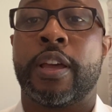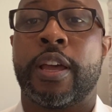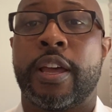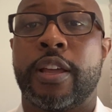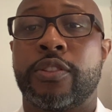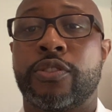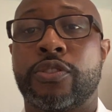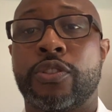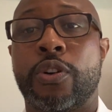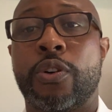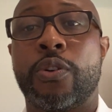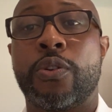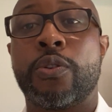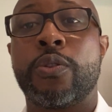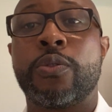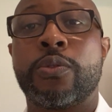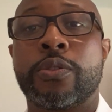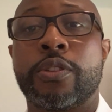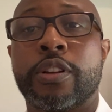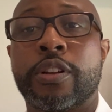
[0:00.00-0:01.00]
And
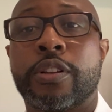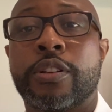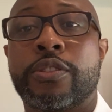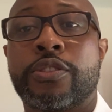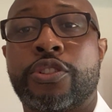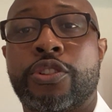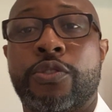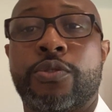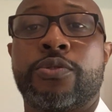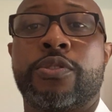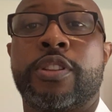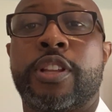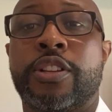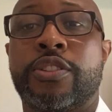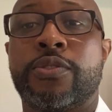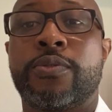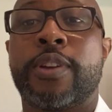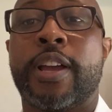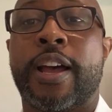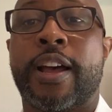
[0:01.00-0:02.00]
so the children that
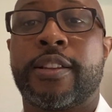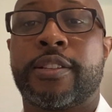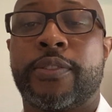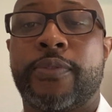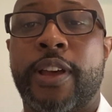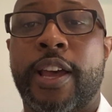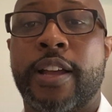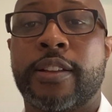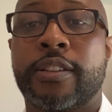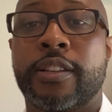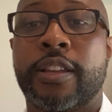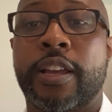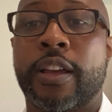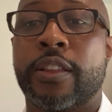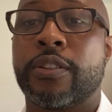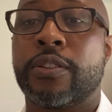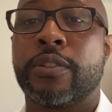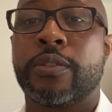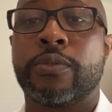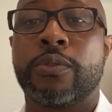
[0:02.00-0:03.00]
you guys have had
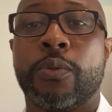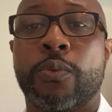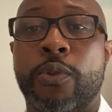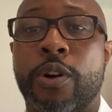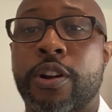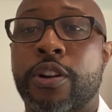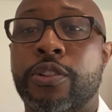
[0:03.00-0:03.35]
together, the 1 or